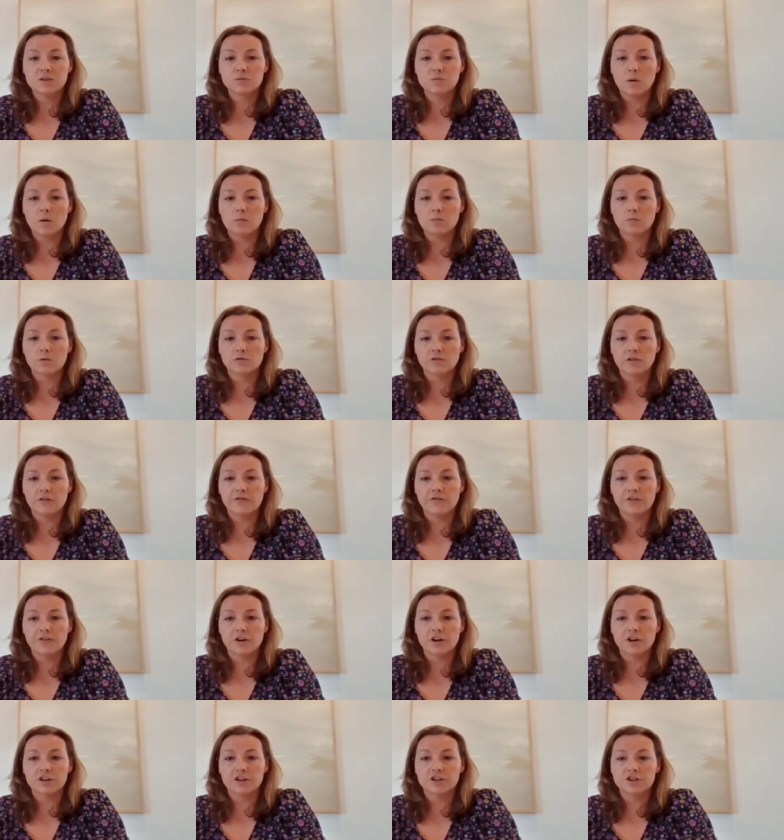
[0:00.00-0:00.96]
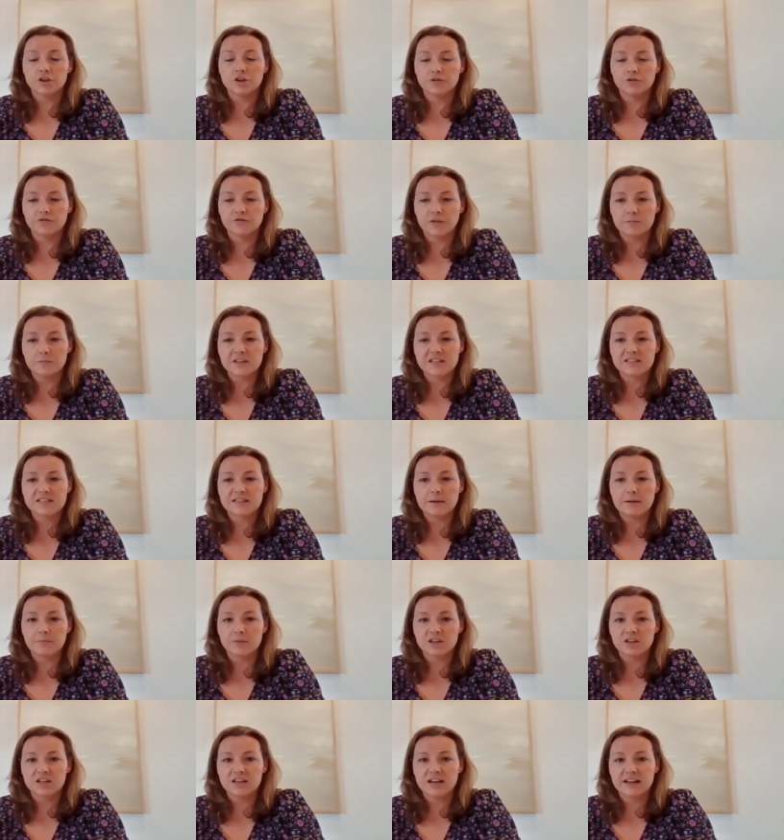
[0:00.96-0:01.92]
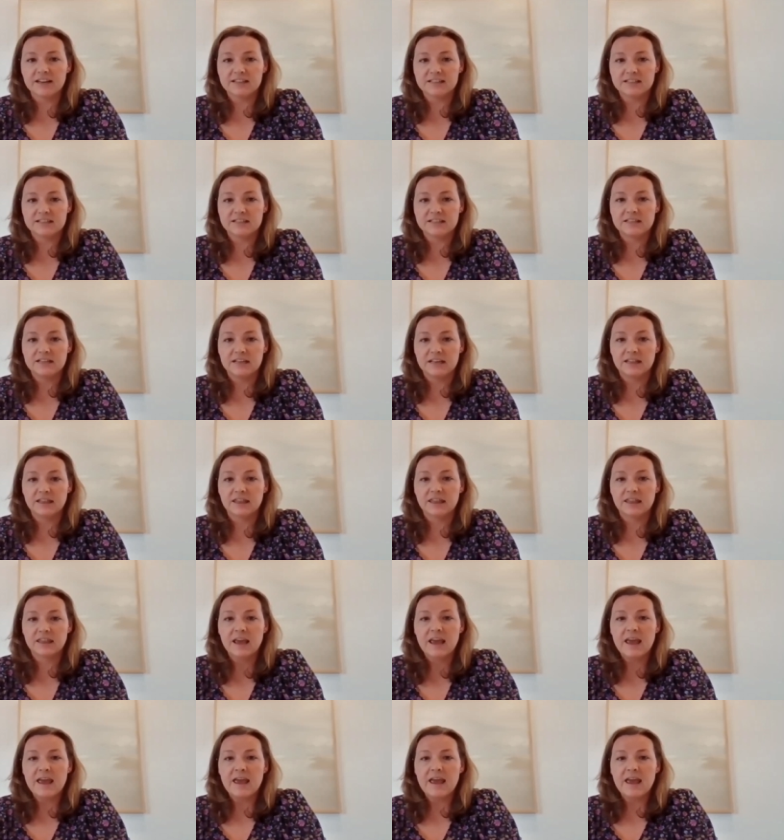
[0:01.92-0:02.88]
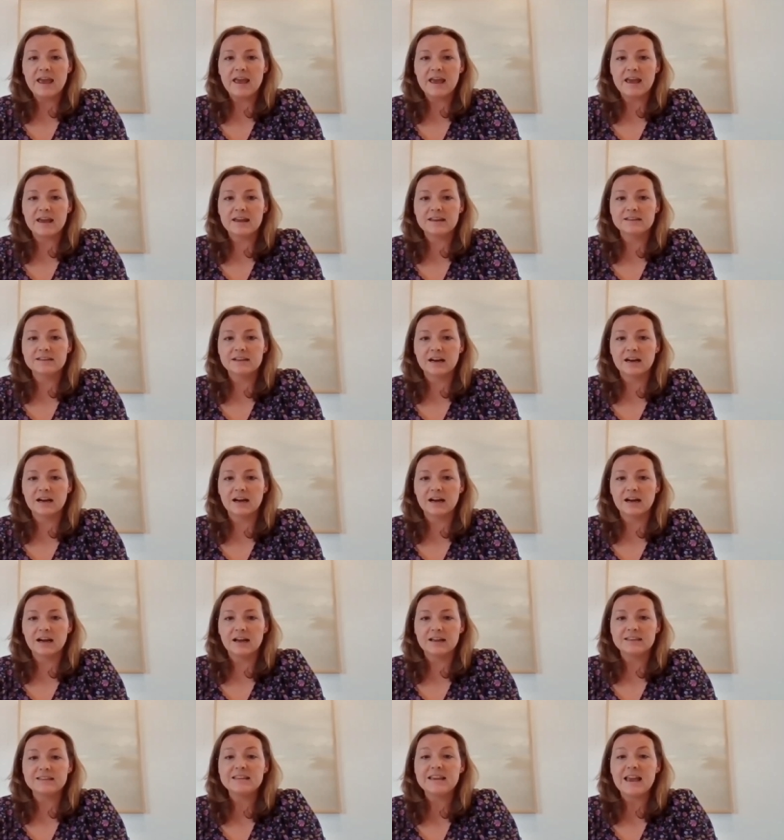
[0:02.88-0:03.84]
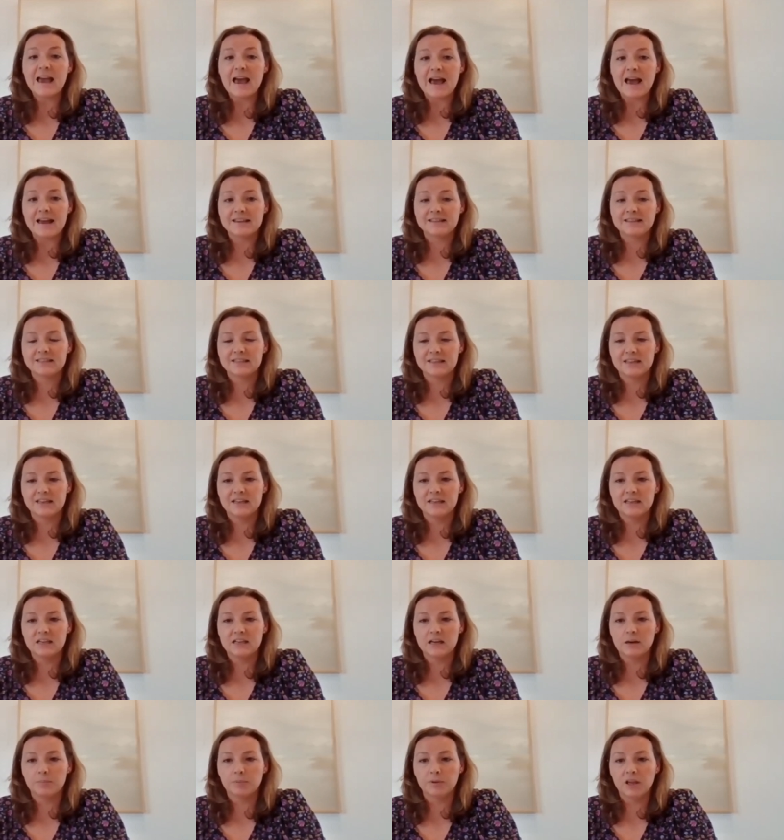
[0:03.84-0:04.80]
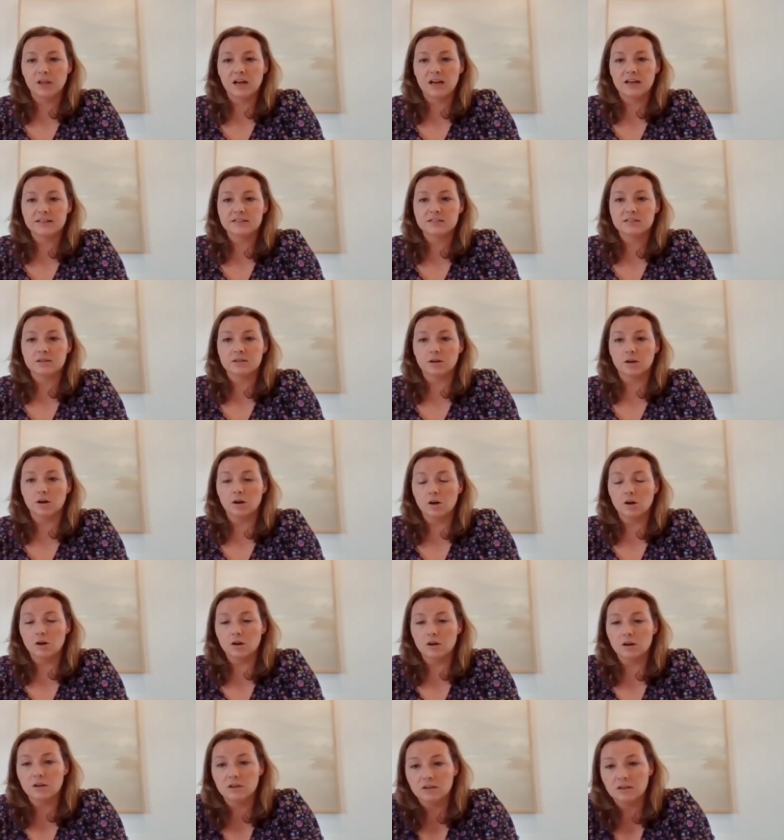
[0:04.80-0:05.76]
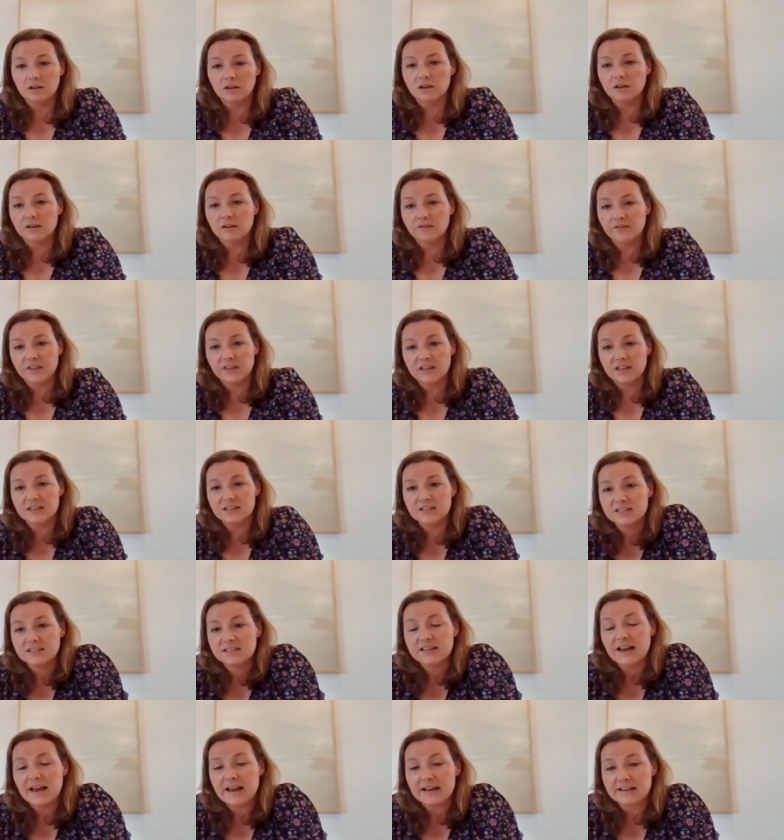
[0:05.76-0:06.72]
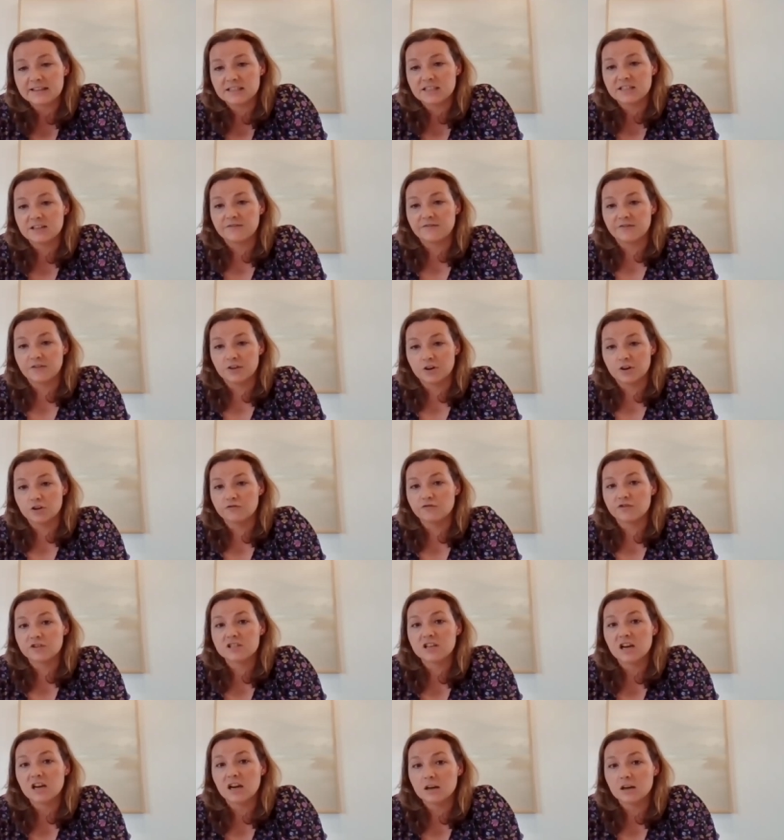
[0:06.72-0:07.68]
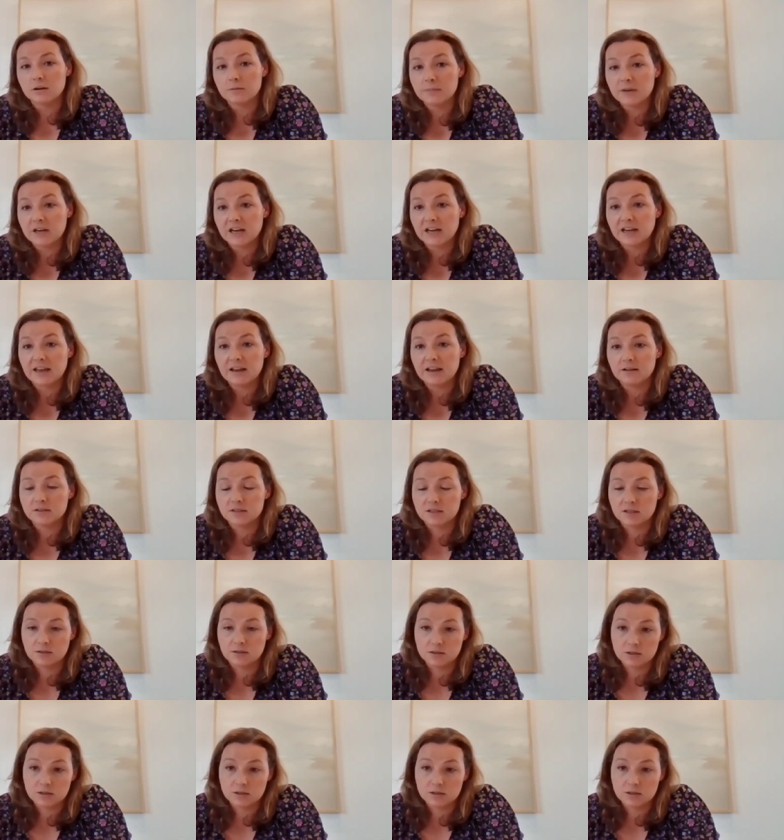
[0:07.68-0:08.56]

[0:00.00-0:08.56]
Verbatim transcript: is what we're referring to from December nineteenth. And uh, yes, it applies to all of these tax deferred retirement accounts. It's